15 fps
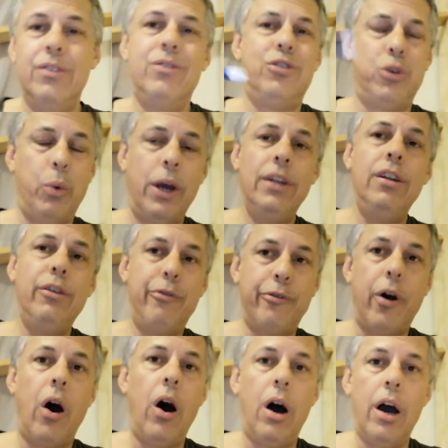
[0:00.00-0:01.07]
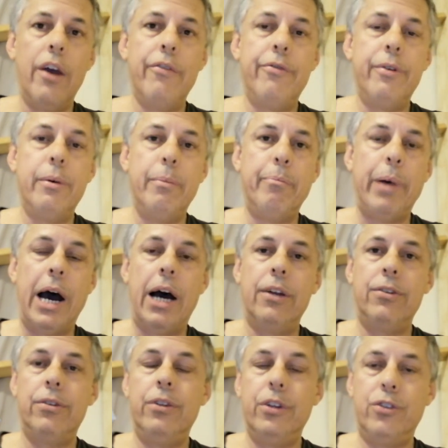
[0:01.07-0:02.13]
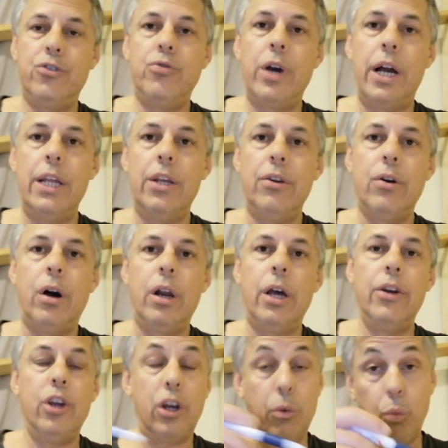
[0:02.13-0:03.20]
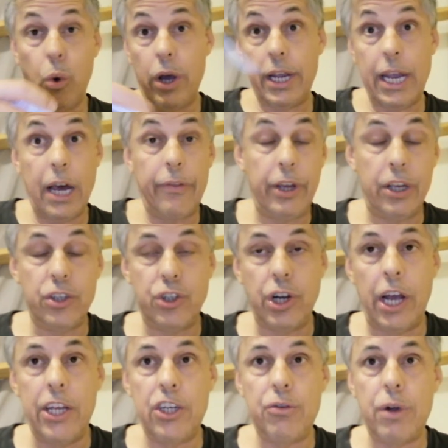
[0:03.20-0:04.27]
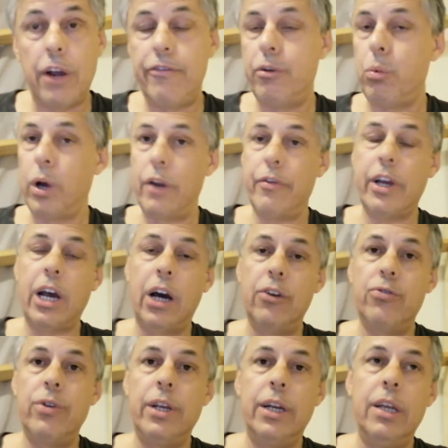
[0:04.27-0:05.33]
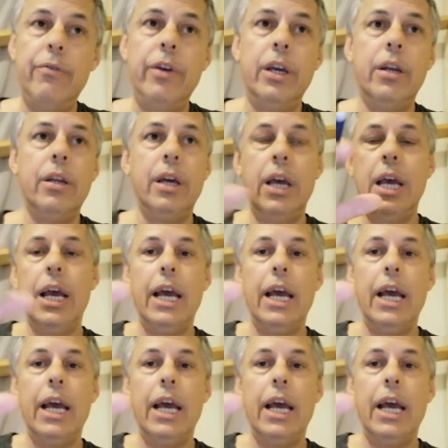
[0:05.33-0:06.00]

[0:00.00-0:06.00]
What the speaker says: 25 baht to the Australian dollar, and you can work out the exchange rate for whatever country you live in,